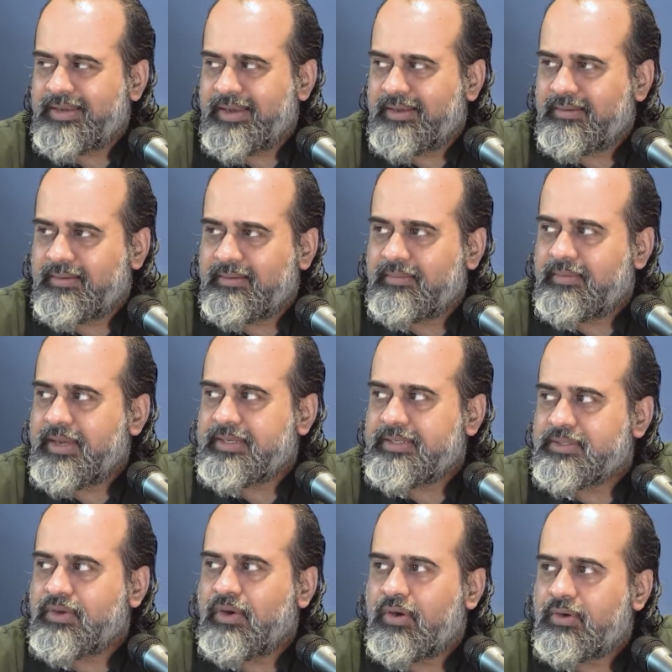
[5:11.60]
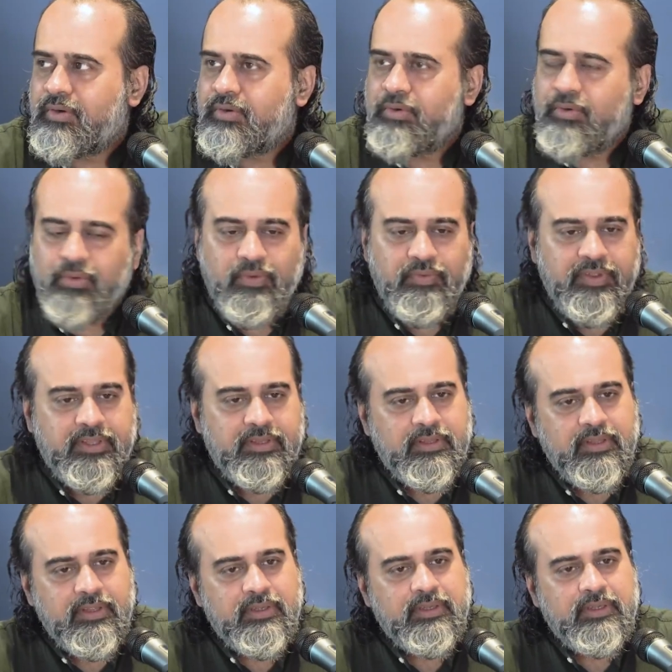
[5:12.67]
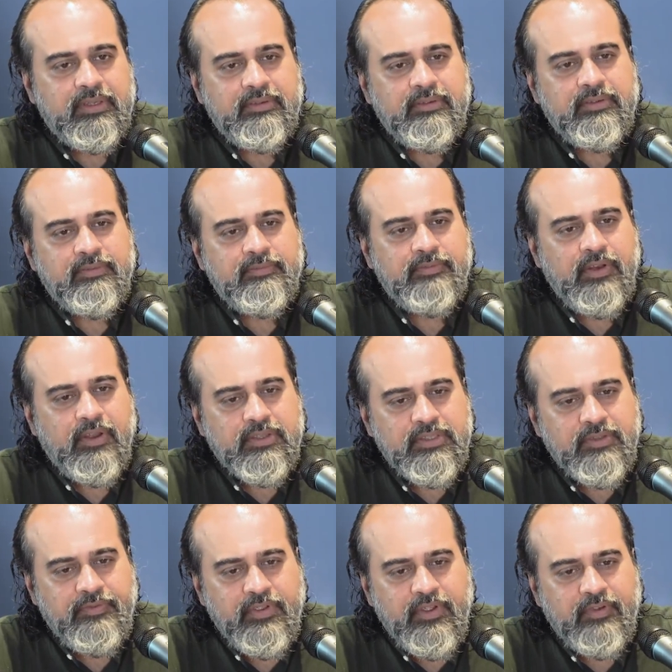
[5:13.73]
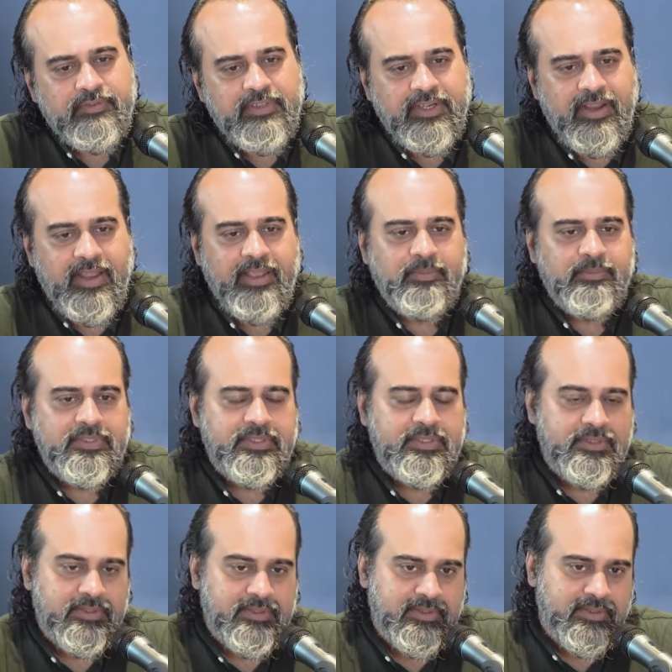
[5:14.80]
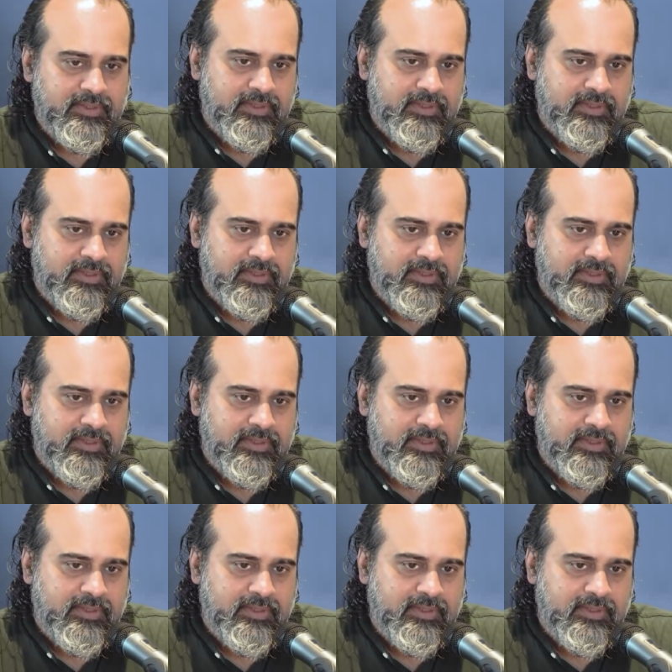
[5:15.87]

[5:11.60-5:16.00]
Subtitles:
It's got to do with the philosophy of the times.